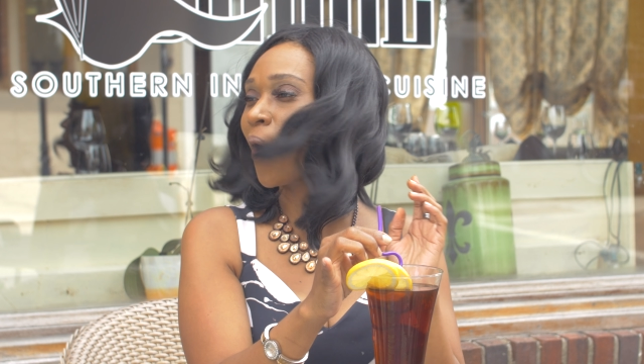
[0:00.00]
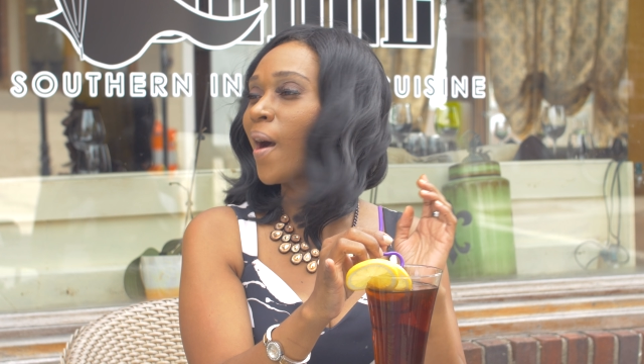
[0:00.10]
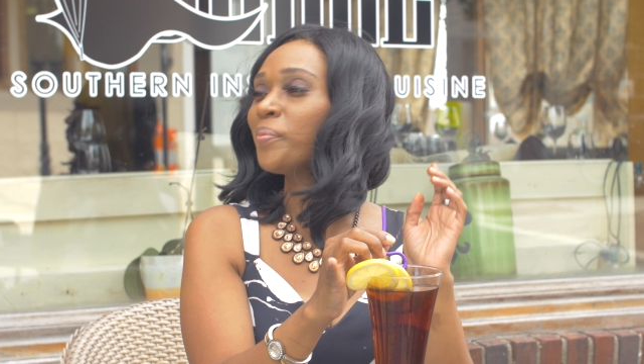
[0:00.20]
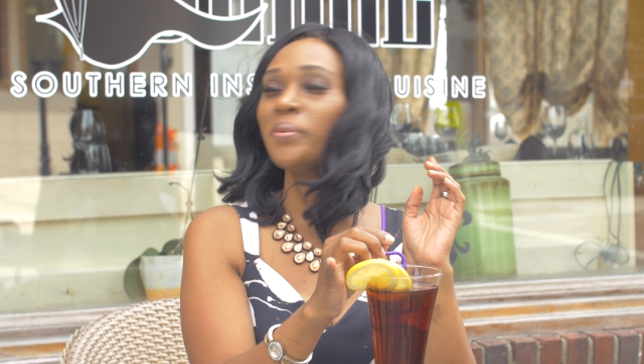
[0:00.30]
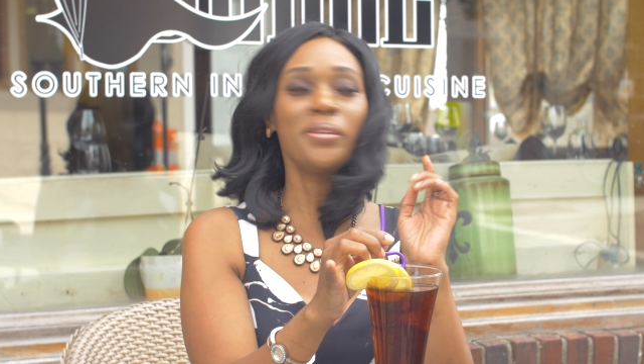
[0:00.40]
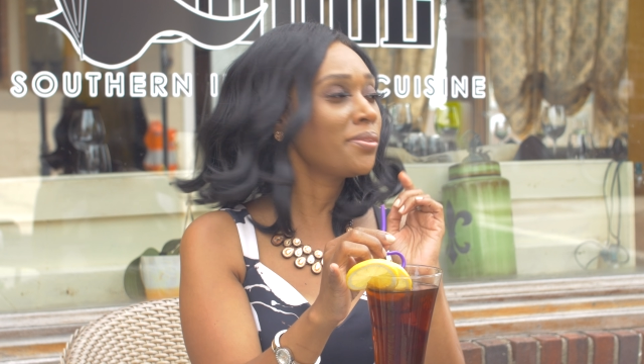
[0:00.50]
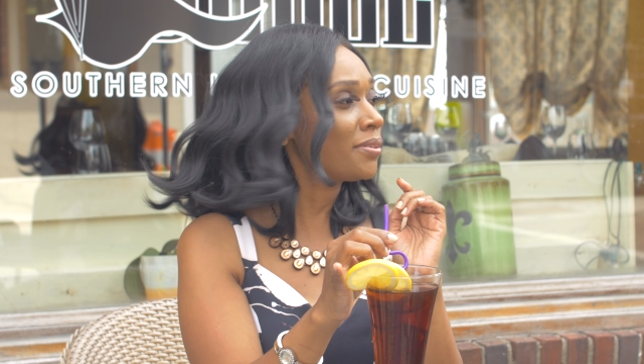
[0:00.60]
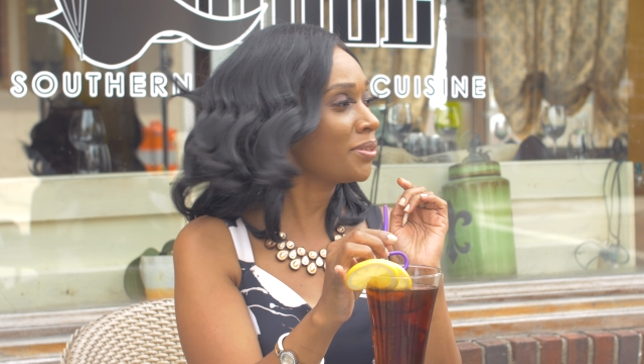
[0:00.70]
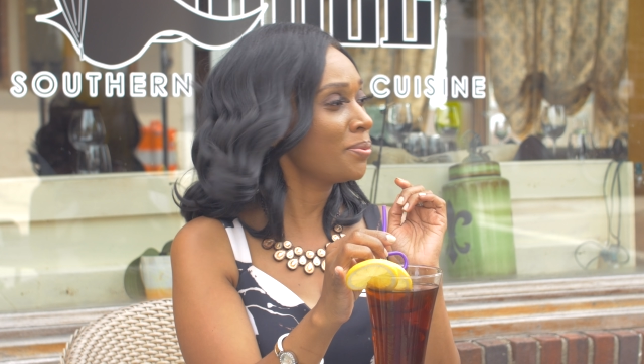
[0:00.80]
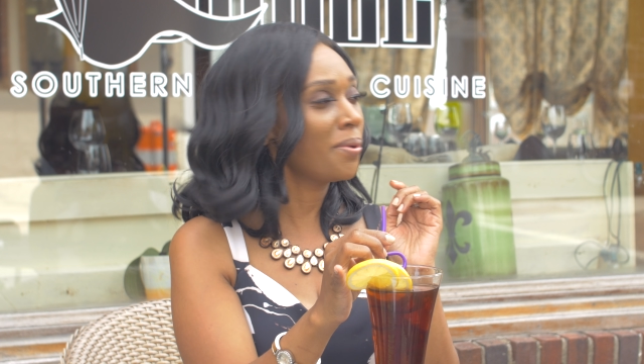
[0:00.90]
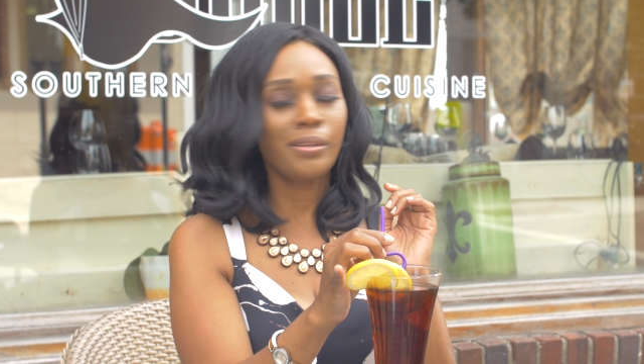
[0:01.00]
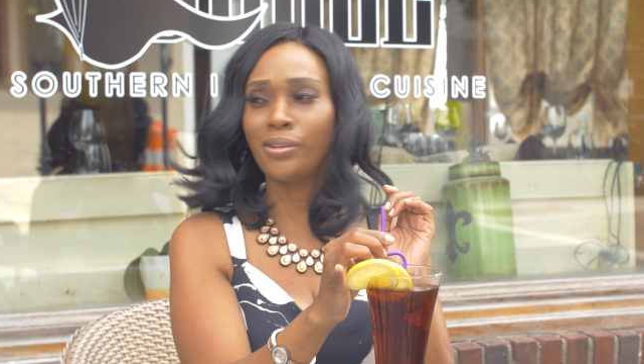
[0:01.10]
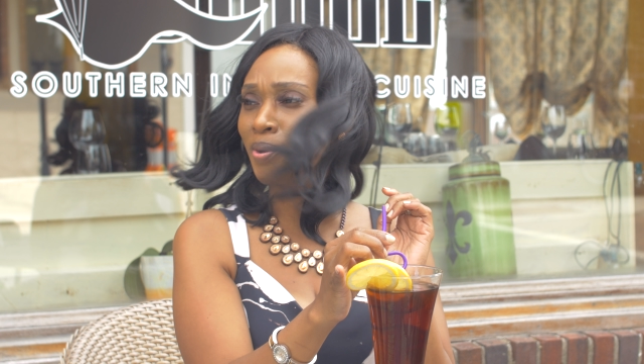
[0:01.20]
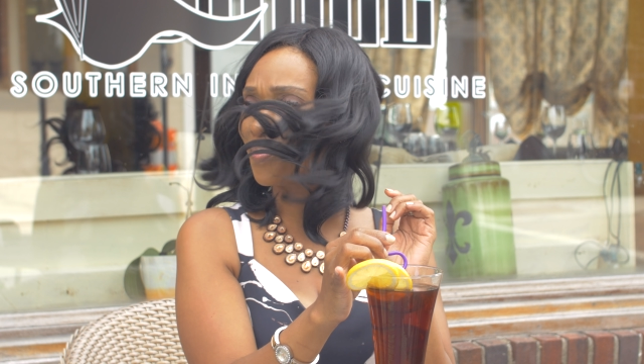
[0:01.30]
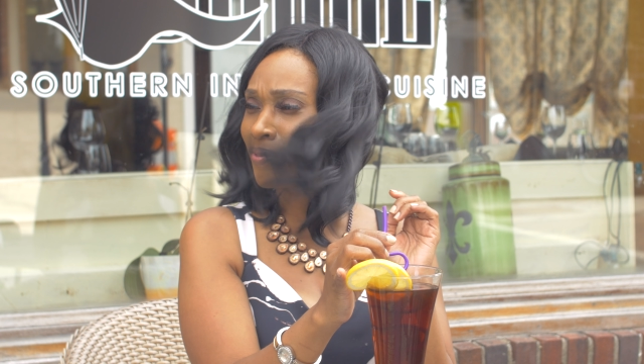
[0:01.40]
Why would either of you want
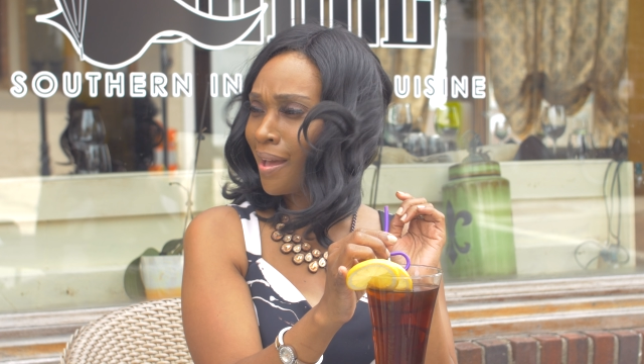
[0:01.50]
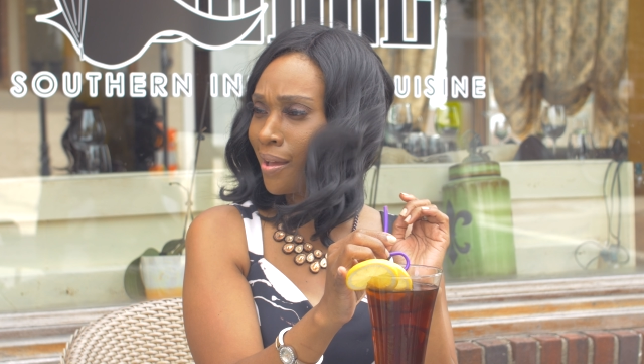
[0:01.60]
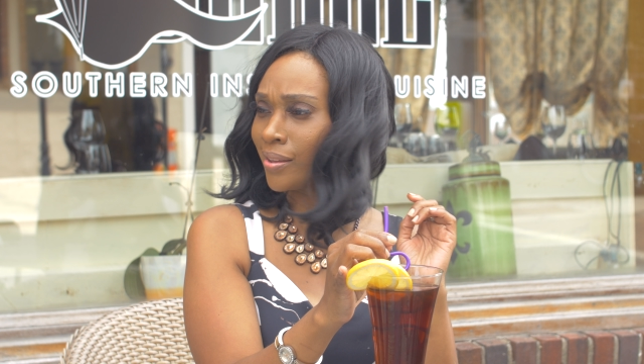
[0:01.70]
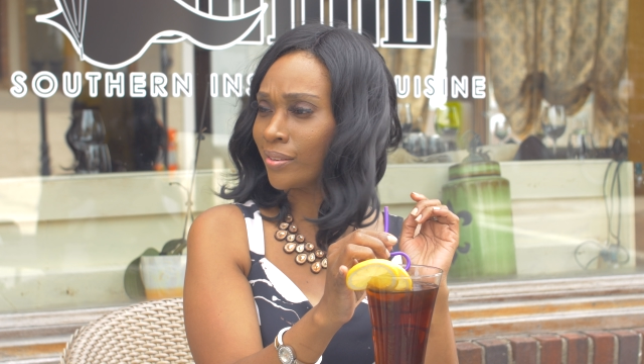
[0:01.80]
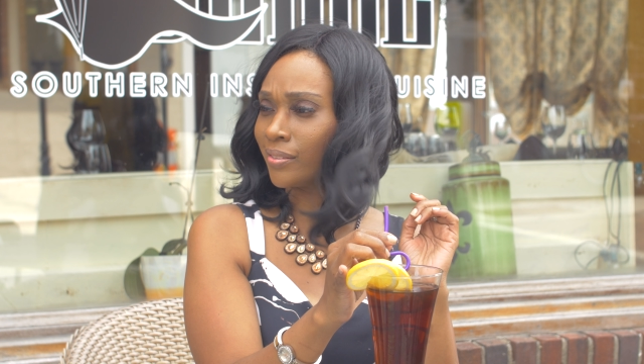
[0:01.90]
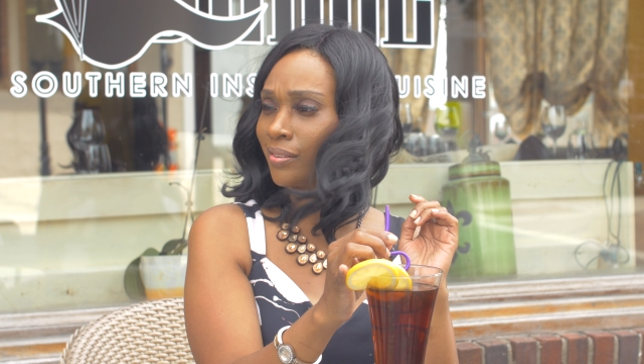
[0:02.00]
to know that? I